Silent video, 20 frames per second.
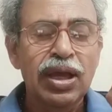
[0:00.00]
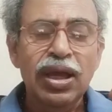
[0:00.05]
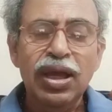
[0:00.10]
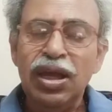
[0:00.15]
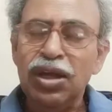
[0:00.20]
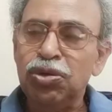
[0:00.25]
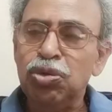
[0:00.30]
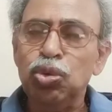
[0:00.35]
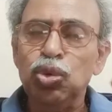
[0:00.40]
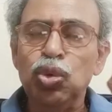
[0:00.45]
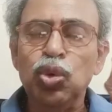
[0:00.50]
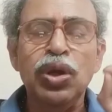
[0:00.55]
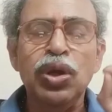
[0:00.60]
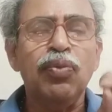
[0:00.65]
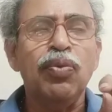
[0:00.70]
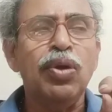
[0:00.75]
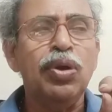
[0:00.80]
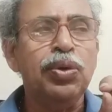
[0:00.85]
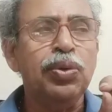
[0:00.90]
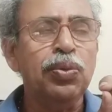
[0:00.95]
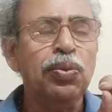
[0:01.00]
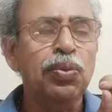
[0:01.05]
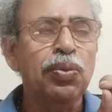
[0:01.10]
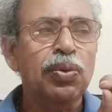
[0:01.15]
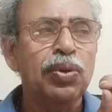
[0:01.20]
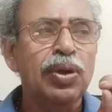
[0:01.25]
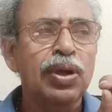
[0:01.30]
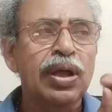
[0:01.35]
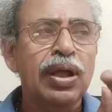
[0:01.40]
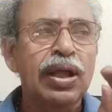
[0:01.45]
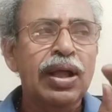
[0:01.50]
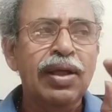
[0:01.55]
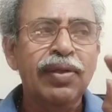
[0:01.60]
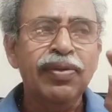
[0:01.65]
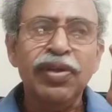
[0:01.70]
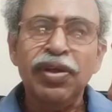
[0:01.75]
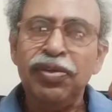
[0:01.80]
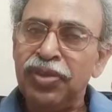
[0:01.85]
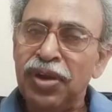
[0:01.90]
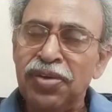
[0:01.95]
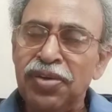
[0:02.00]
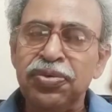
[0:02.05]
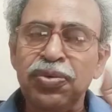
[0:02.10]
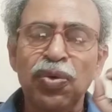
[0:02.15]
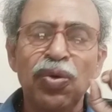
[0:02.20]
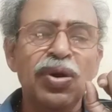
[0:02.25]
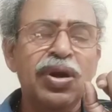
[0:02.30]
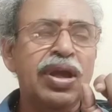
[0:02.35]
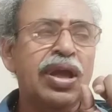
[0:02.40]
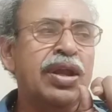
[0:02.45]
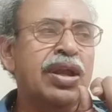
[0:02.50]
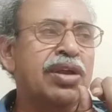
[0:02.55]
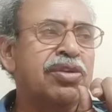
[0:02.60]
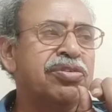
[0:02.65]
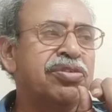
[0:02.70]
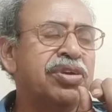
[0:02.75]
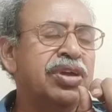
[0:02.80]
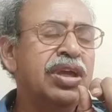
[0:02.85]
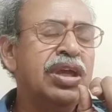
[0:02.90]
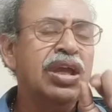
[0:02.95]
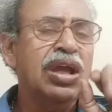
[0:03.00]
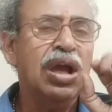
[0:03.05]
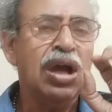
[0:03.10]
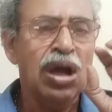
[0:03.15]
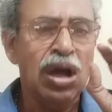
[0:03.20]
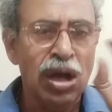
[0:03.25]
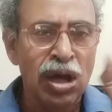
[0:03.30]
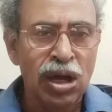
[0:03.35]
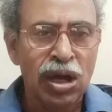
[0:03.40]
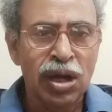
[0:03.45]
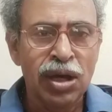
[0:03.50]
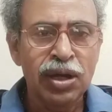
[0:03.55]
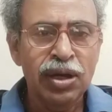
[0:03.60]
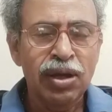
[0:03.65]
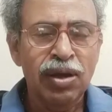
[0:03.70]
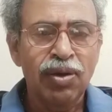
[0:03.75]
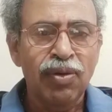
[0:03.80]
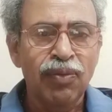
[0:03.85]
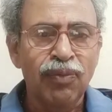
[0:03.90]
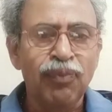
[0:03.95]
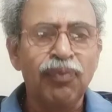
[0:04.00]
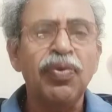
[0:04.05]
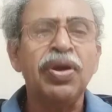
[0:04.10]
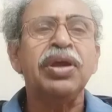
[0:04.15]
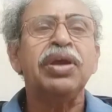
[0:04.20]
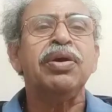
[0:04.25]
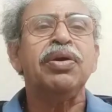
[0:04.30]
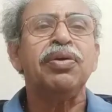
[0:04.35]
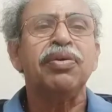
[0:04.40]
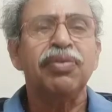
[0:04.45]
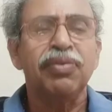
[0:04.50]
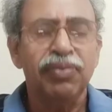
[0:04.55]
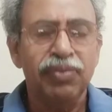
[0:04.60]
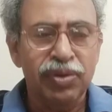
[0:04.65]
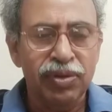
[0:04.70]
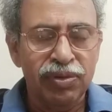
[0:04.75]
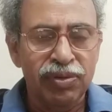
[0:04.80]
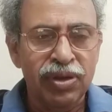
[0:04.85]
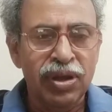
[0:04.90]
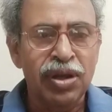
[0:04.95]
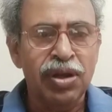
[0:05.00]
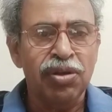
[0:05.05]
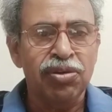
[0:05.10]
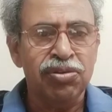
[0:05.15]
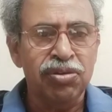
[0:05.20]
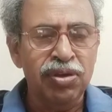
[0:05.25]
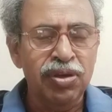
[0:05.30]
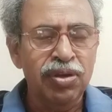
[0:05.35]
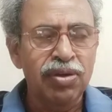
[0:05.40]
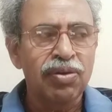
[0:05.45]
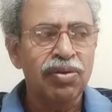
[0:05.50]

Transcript: h nu equal to the threshold energy or work energy,